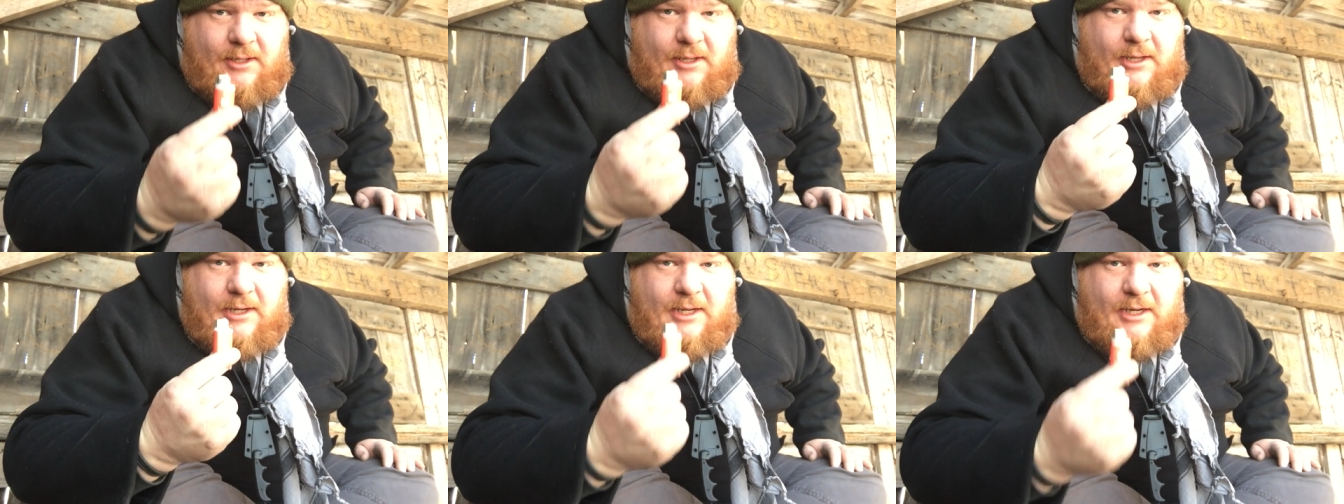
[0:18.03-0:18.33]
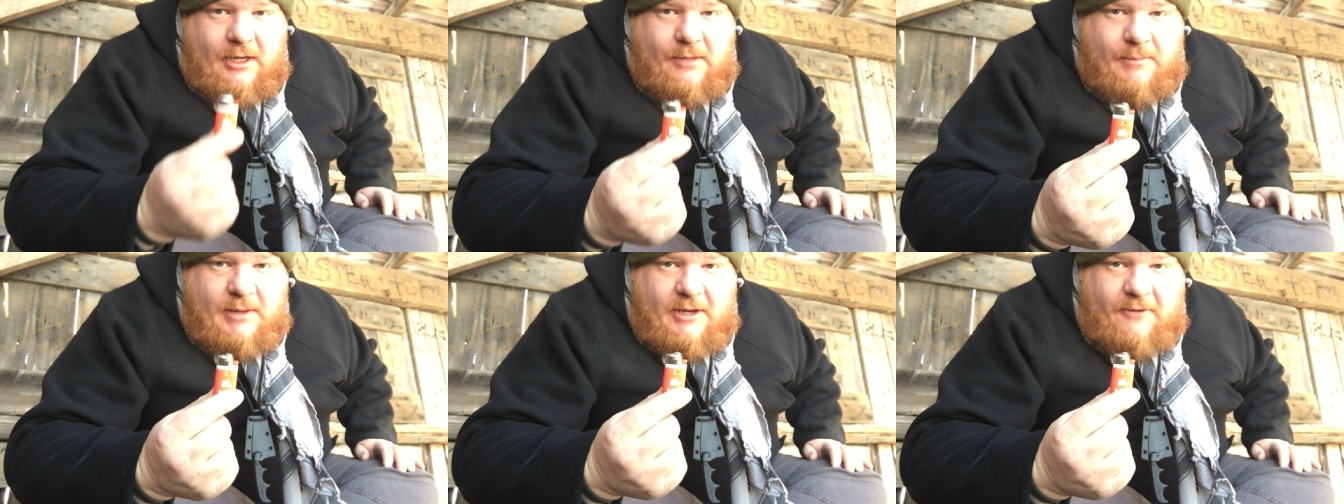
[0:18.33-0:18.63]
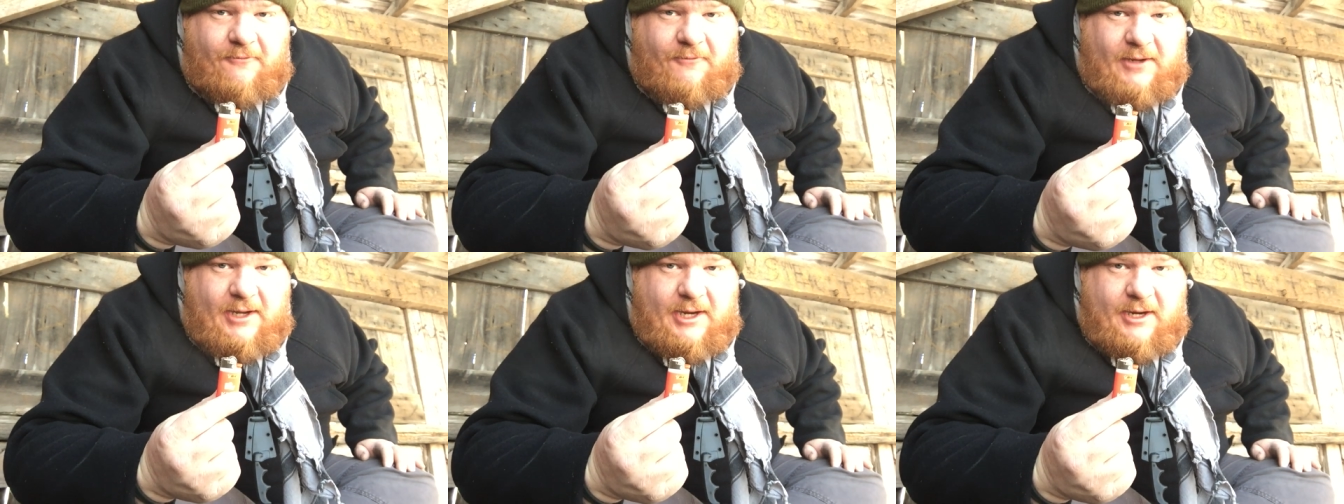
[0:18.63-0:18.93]
on how to make
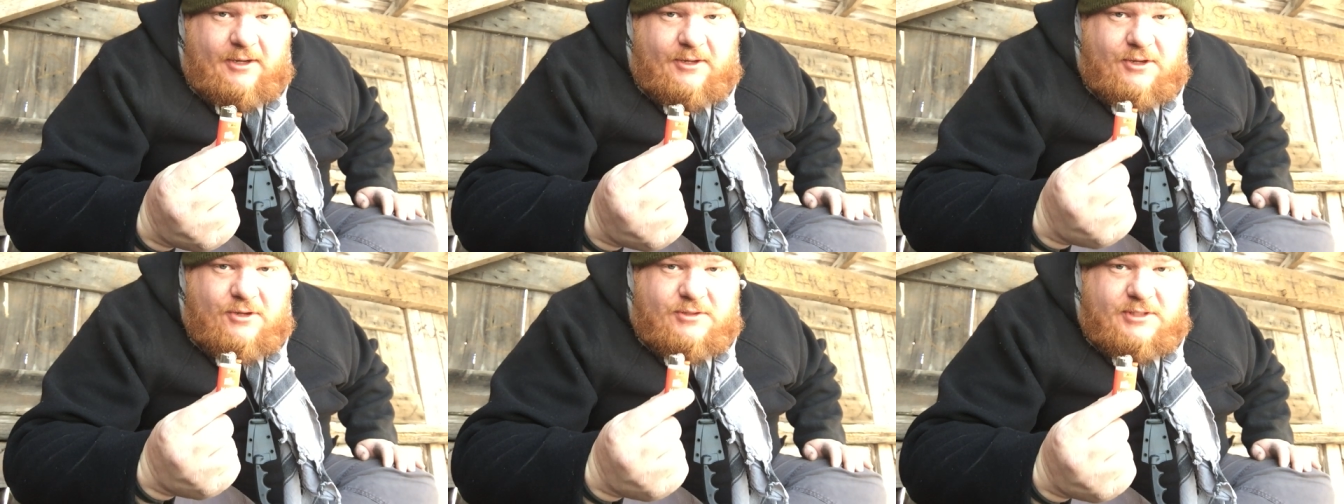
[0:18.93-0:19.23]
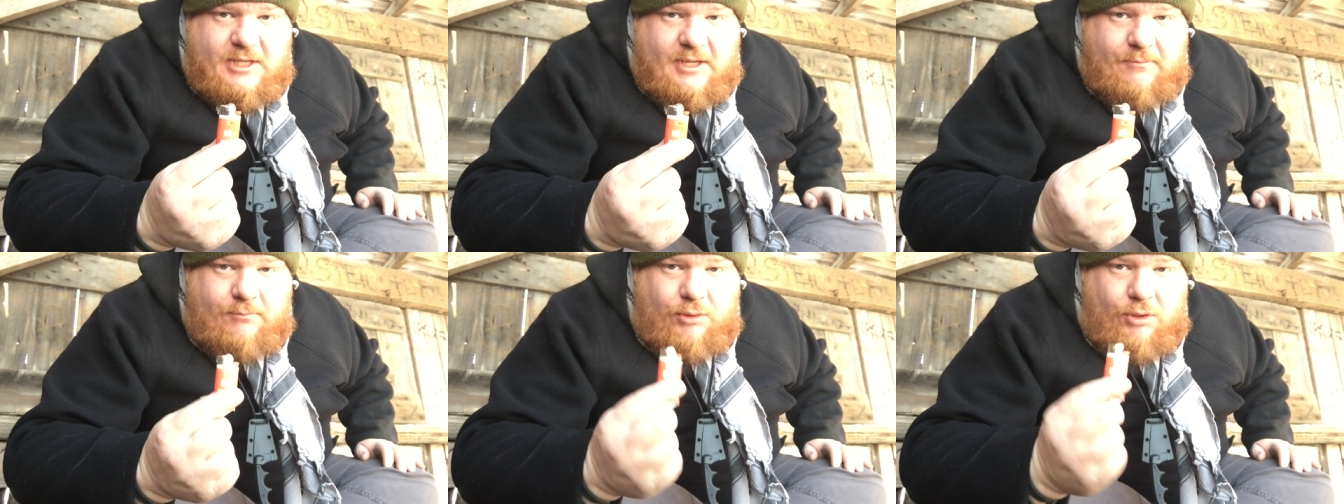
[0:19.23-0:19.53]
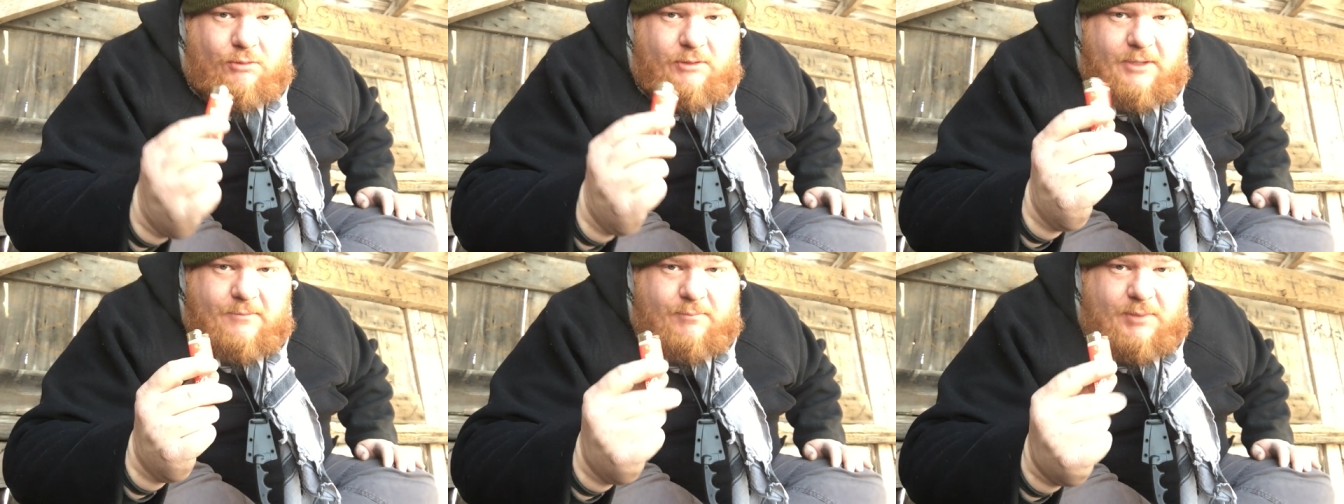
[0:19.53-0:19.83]
fire using a
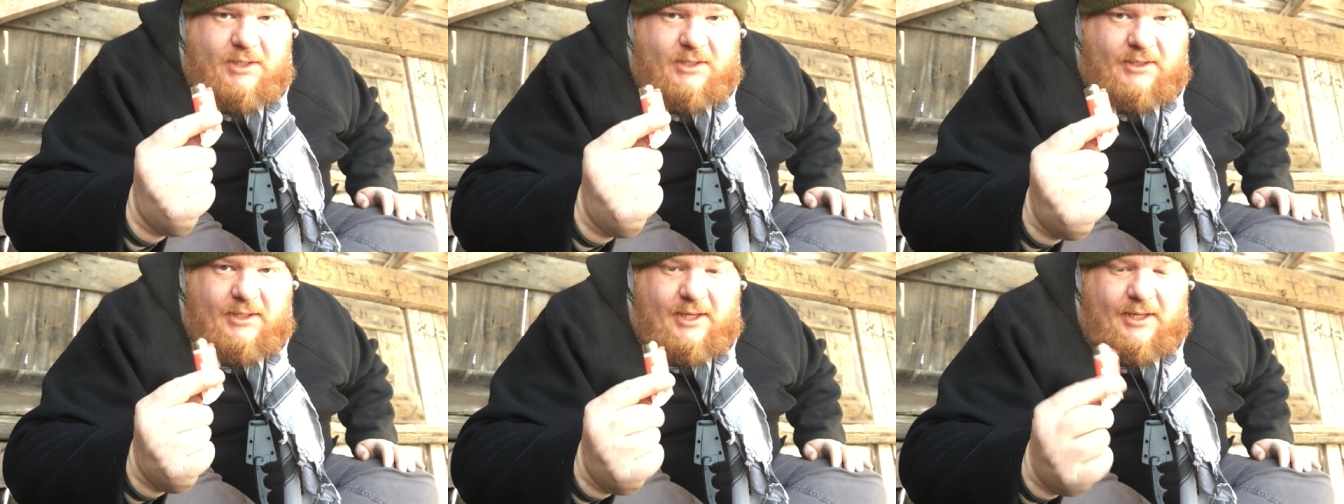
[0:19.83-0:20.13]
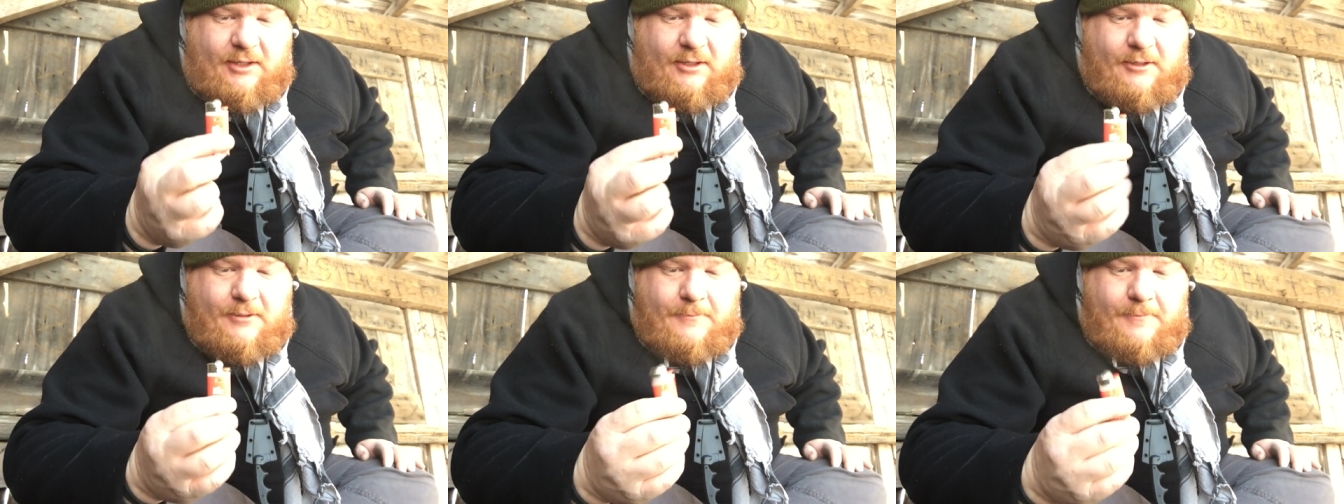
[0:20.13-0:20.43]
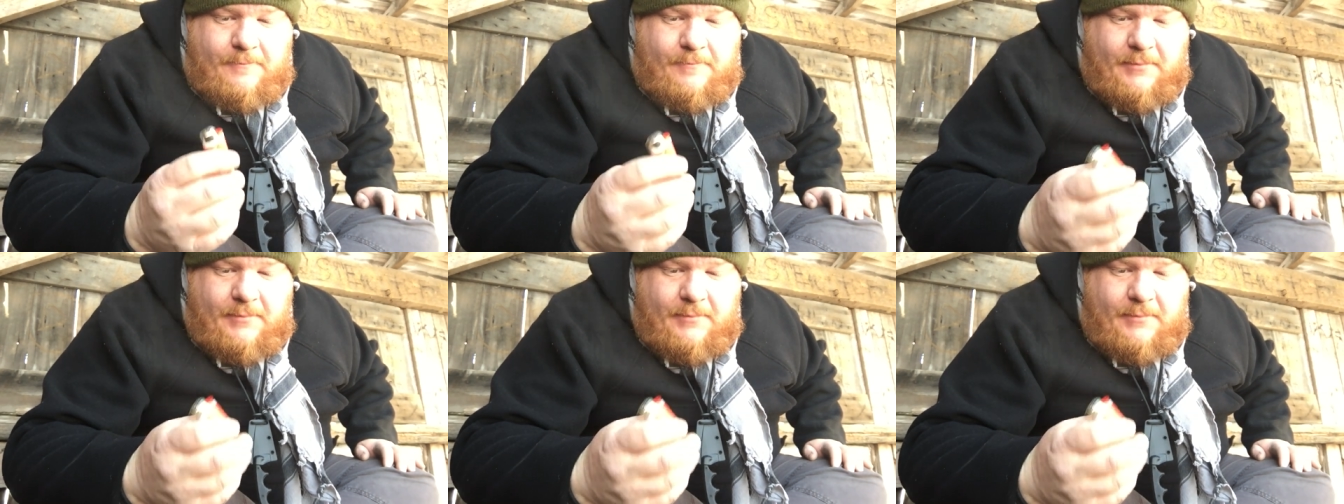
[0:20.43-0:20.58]
broken Bic lighter.